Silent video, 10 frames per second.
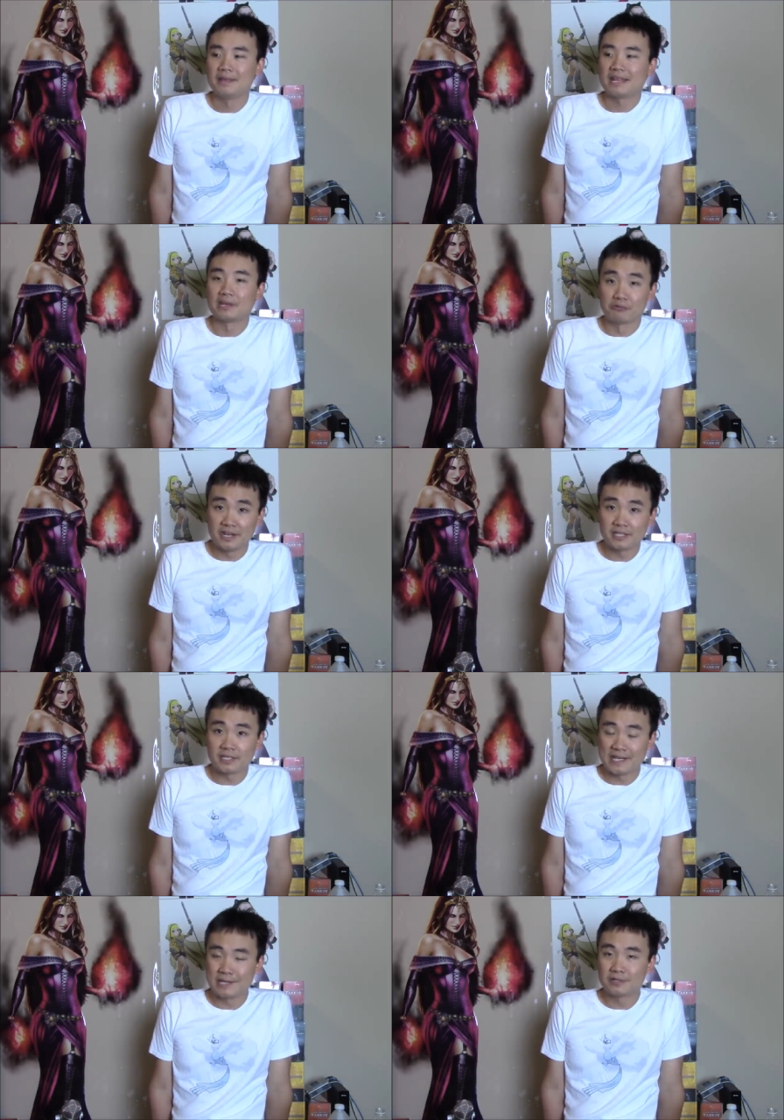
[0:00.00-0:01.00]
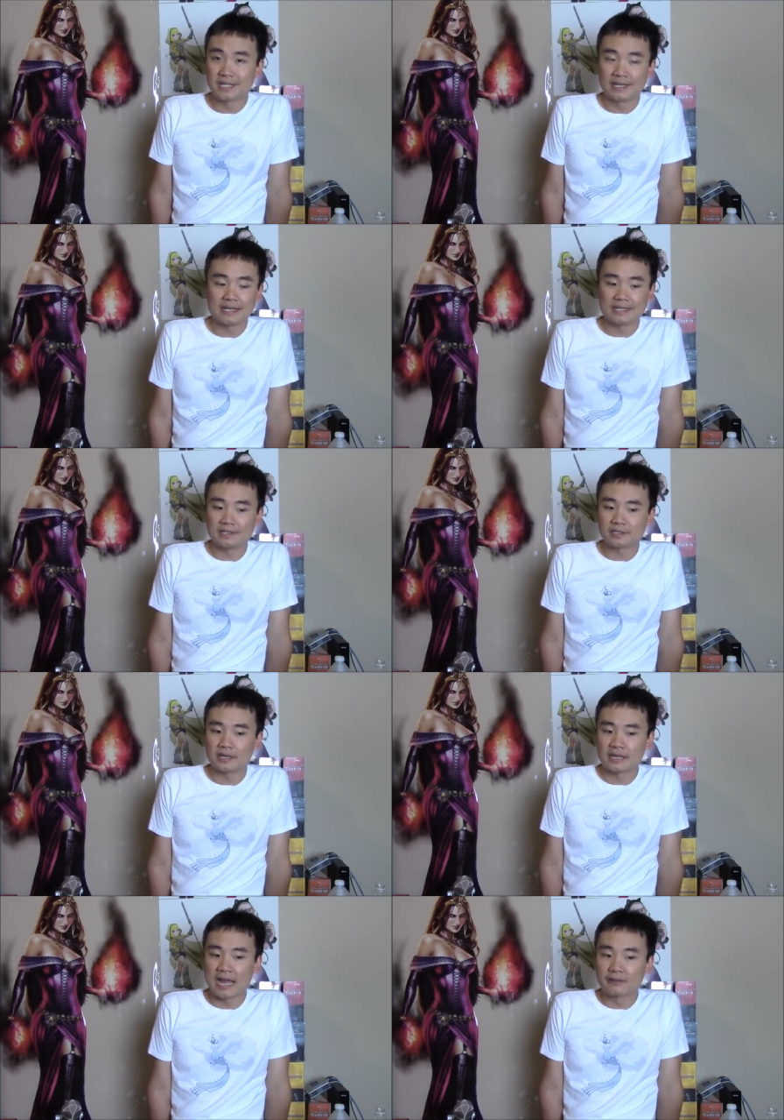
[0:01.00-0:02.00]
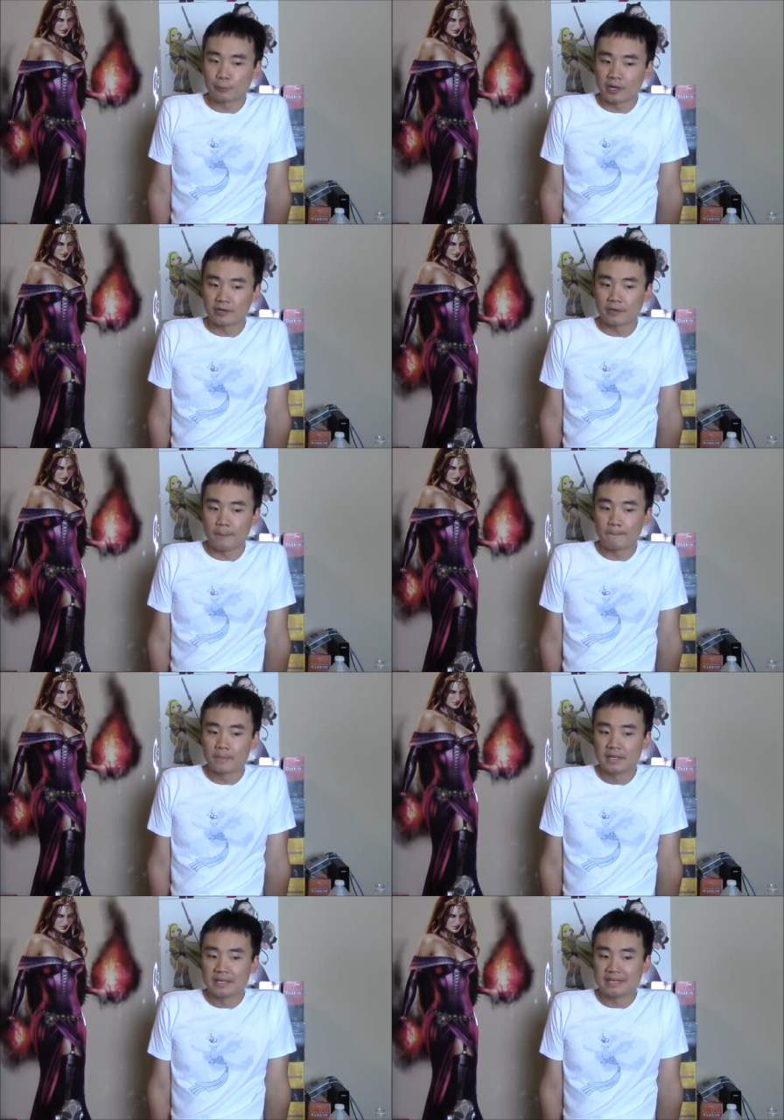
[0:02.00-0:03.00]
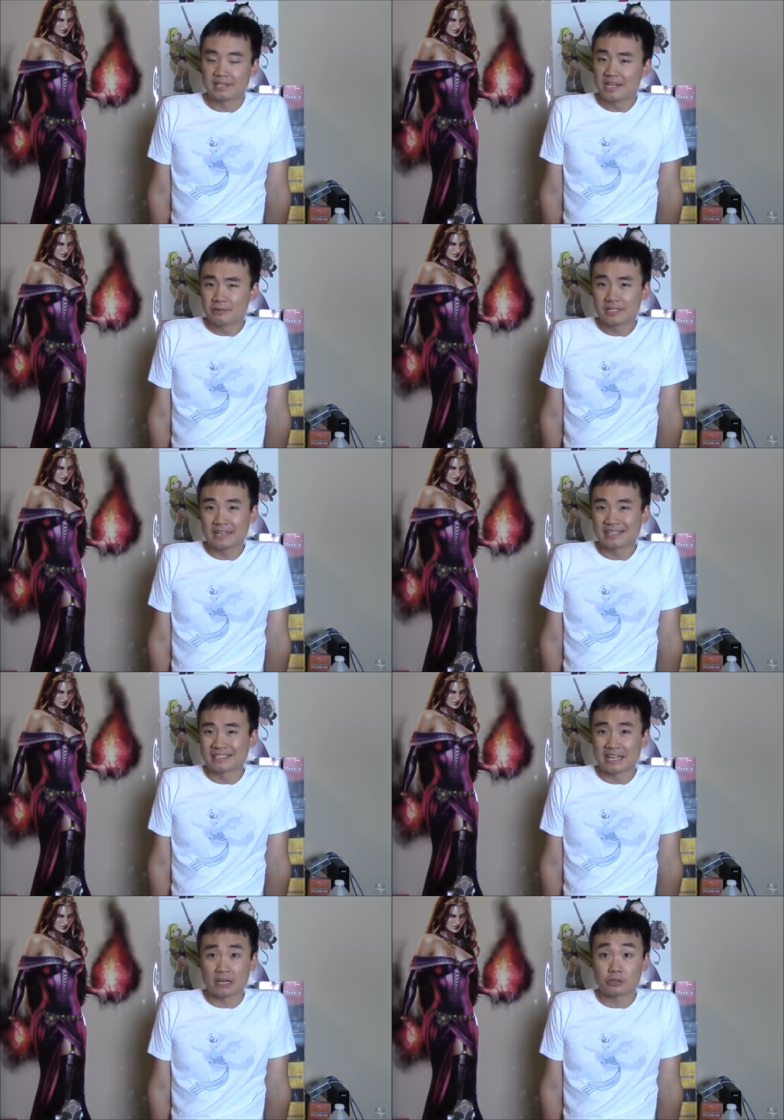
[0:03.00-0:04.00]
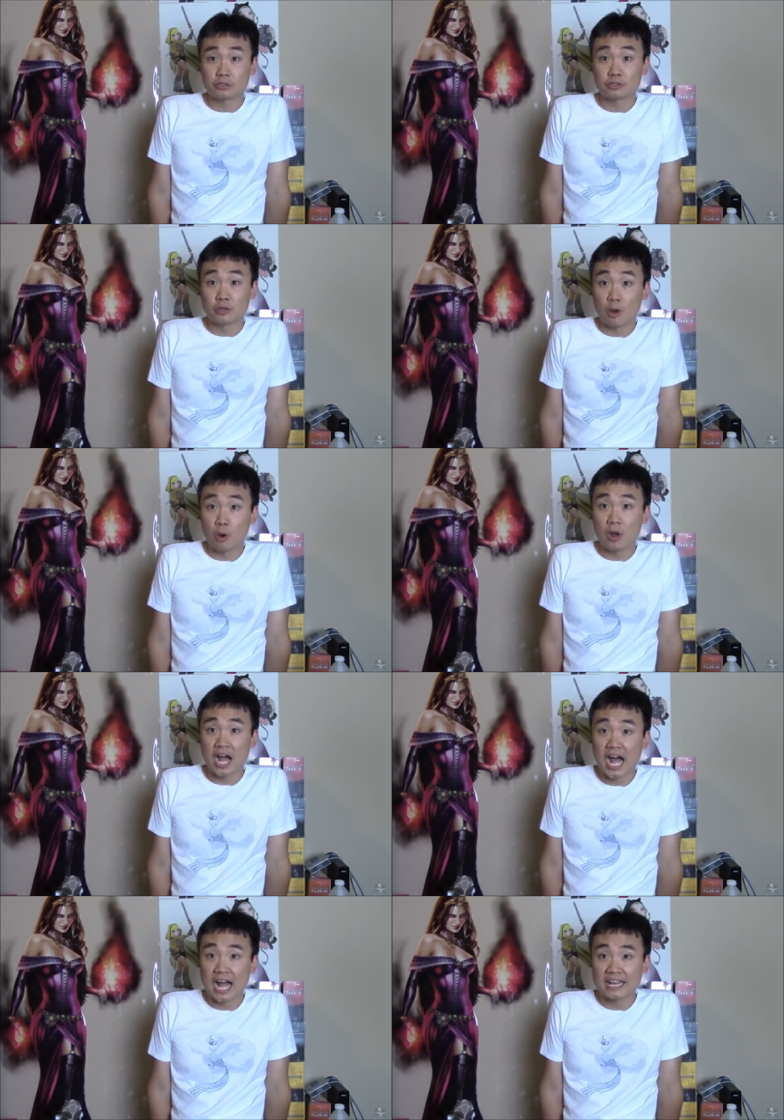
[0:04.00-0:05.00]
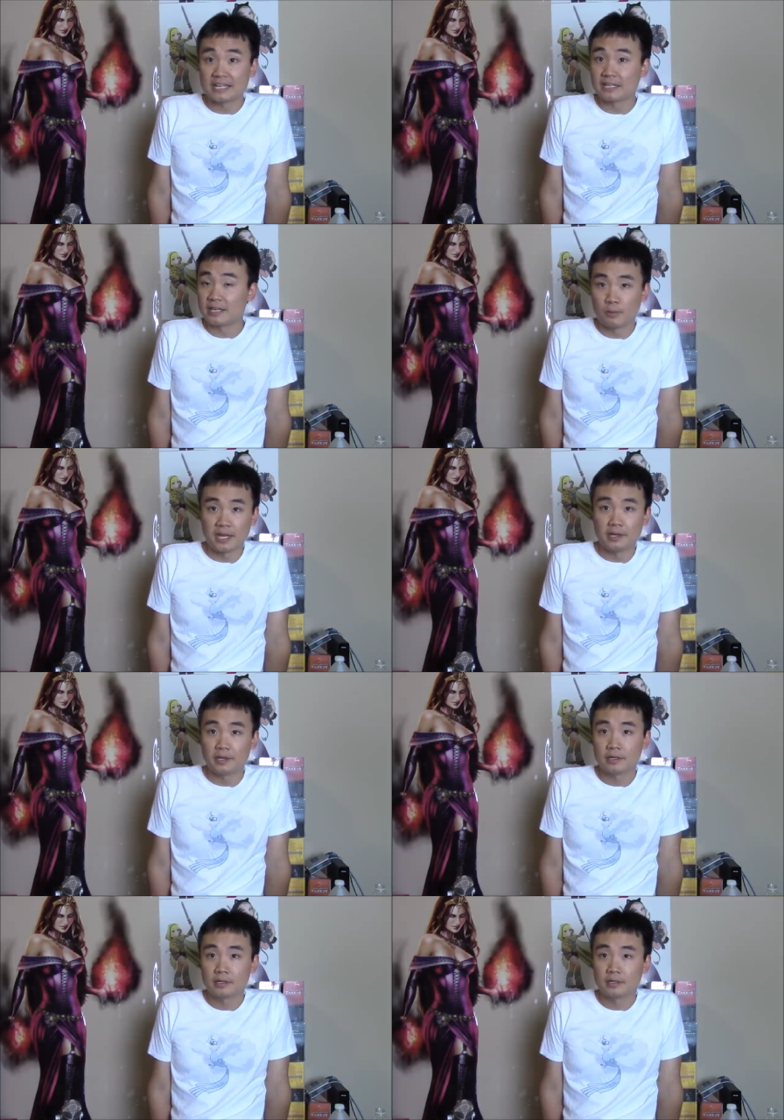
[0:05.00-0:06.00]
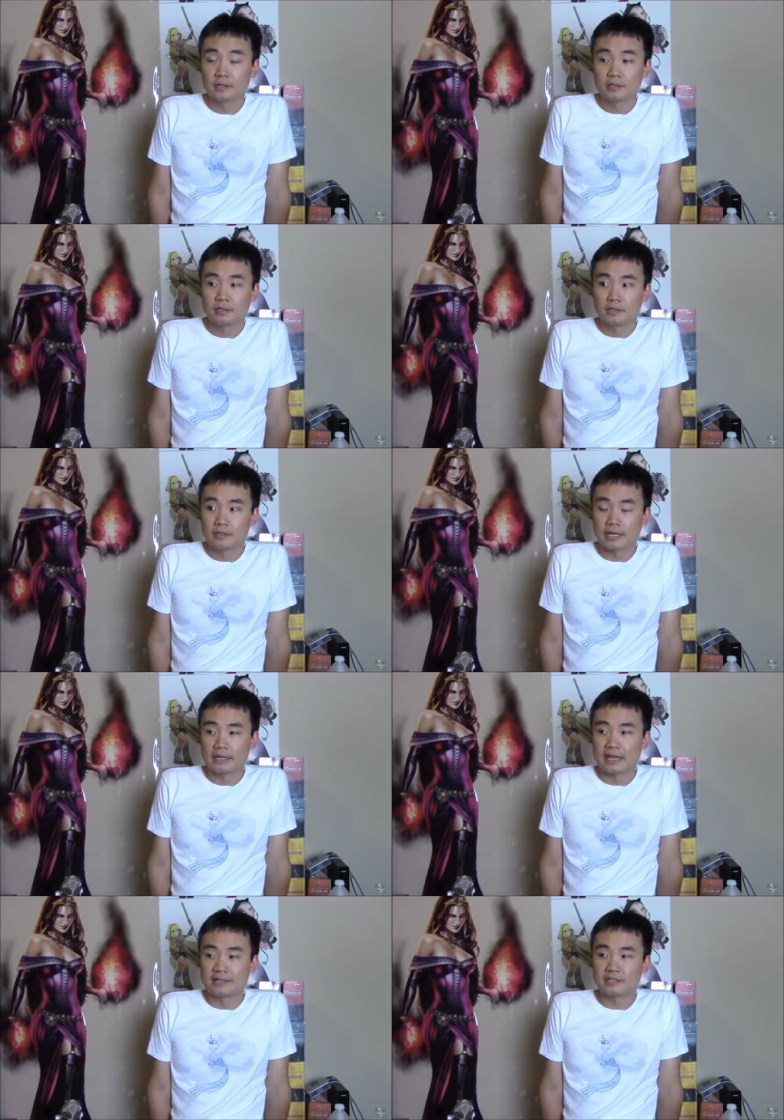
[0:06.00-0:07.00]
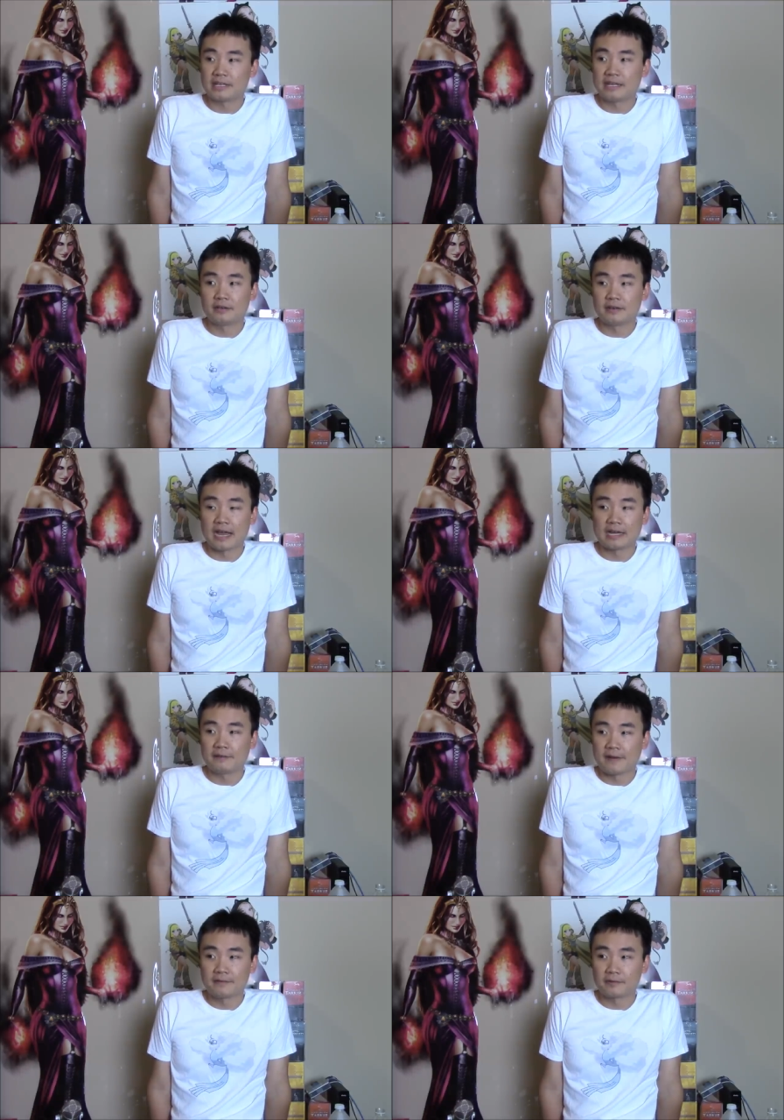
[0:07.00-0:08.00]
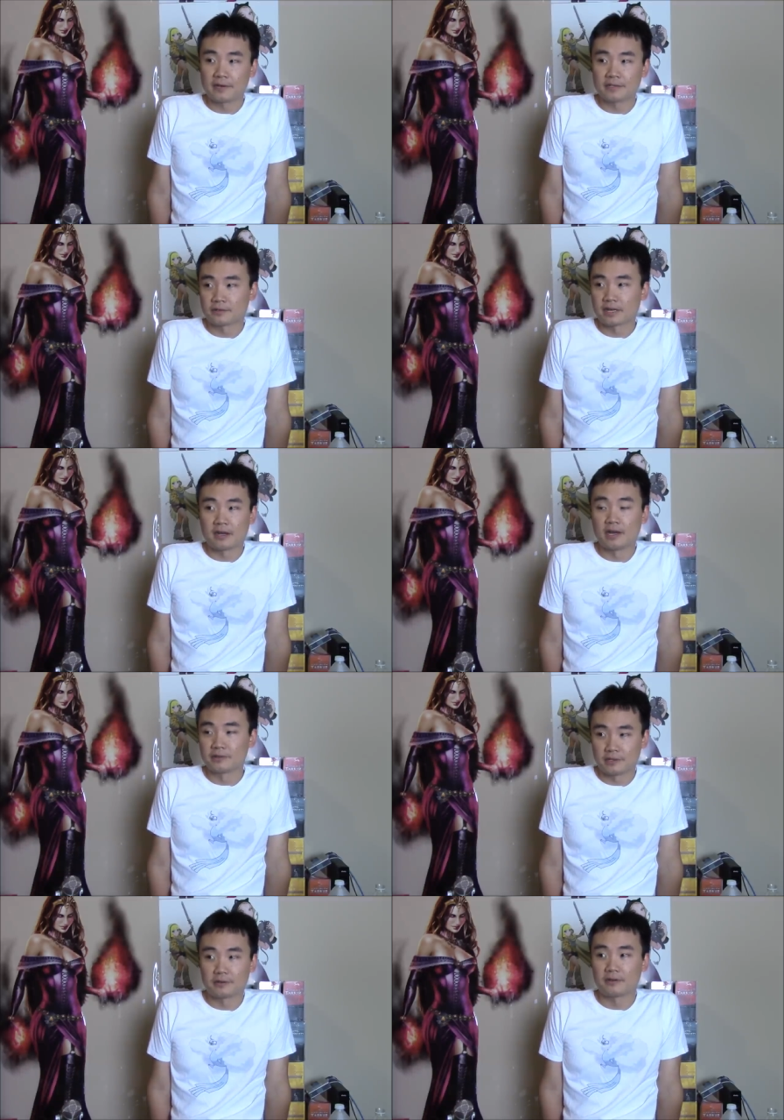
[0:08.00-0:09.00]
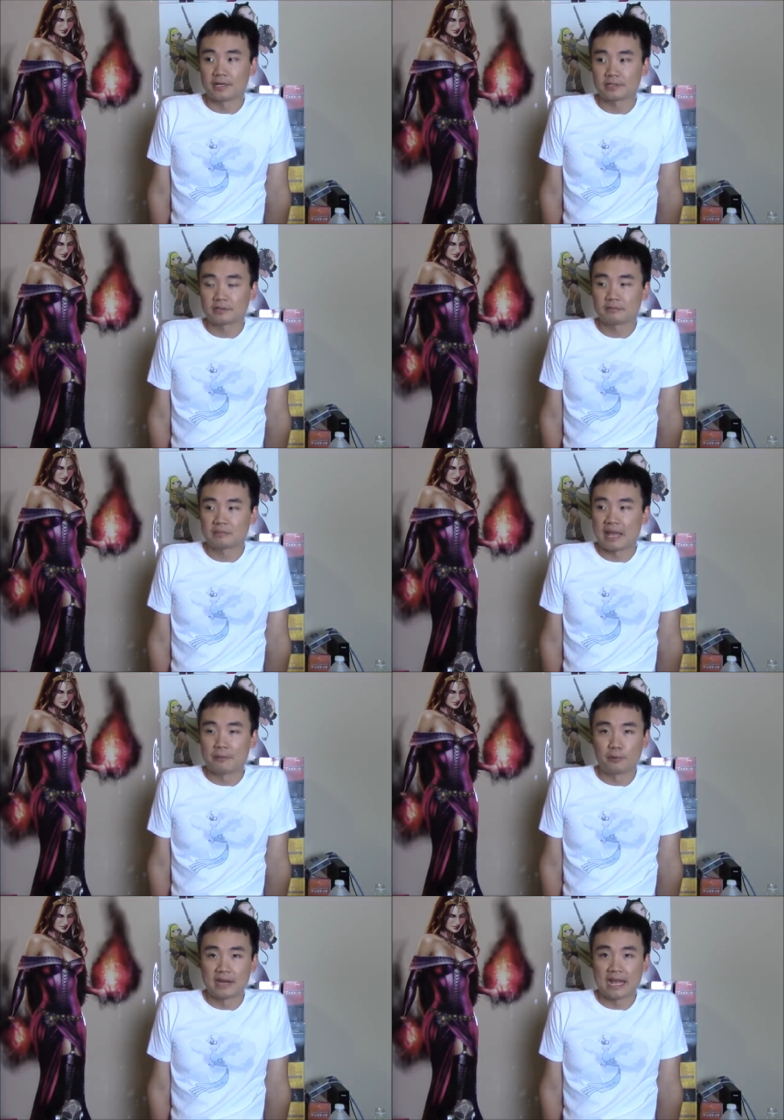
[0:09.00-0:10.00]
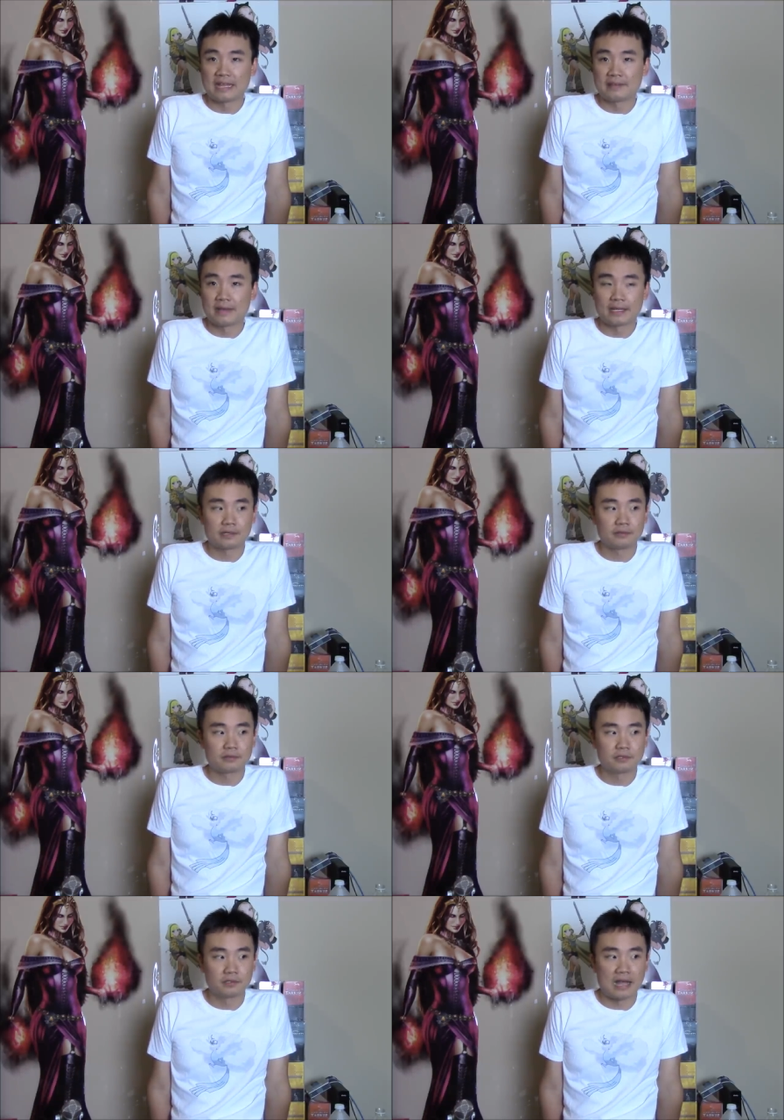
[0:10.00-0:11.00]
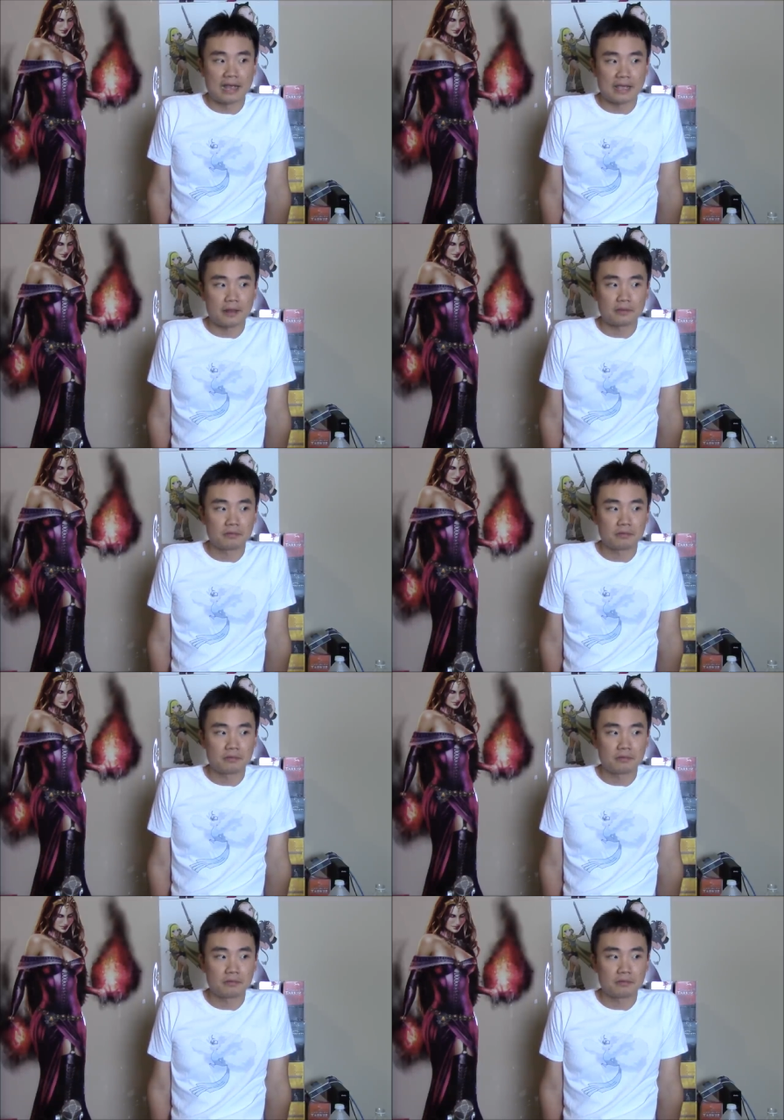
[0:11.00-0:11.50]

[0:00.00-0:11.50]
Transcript: And the reason Houston is kind of weird is Houston is like so hot and humid like it's either 95 degrees or like 100 degrees and we're not in like July yet.